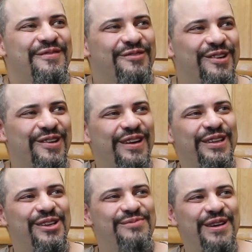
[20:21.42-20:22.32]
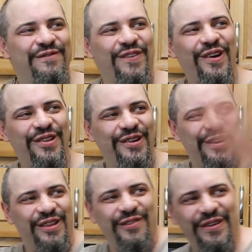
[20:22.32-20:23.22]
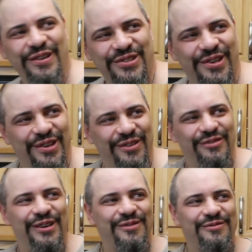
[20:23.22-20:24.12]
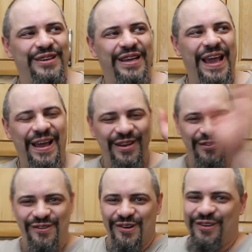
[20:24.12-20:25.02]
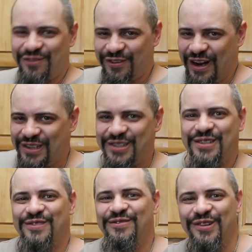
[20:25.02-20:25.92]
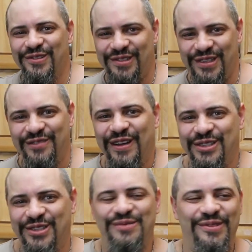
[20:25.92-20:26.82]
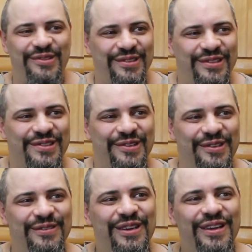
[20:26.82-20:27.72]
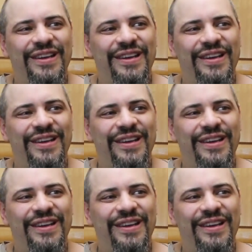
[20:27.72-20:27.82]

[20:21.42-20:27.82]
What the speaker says: we're a little bit further into the future where we can't afford fresh fruits and vegetables or,